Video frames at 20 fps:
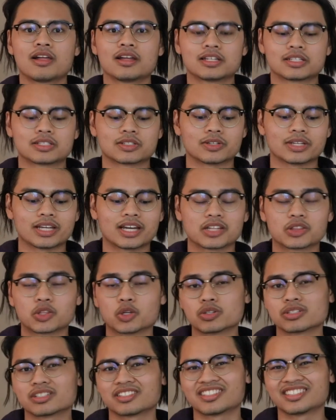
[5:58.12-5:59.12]
So yeah,
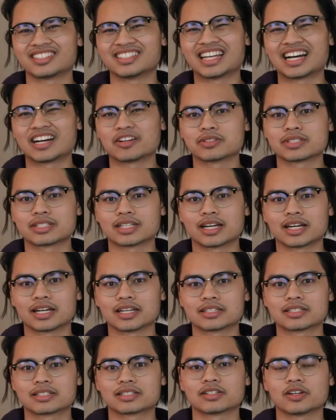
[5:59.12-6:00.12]
those are the
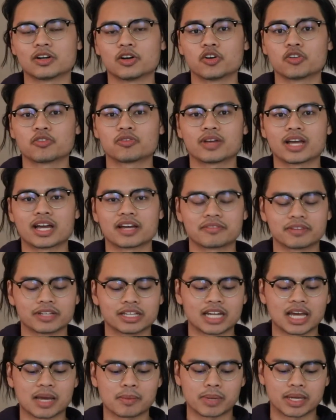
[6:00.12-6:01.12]
downsides of having
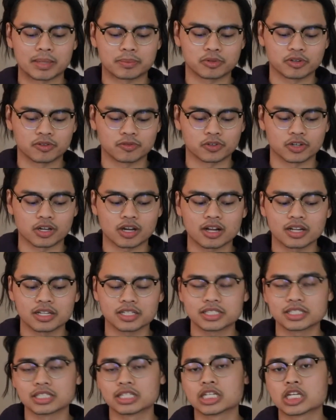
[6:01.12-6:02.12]
an iPad Pro for
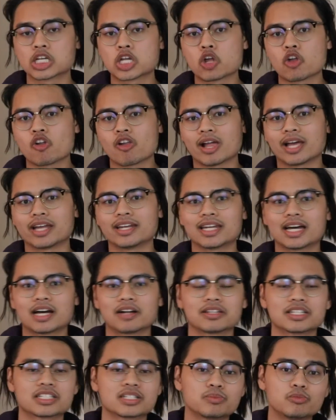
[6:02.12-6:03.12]
college. And
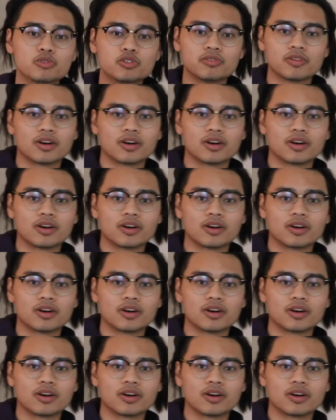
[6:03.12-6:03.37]
now let's move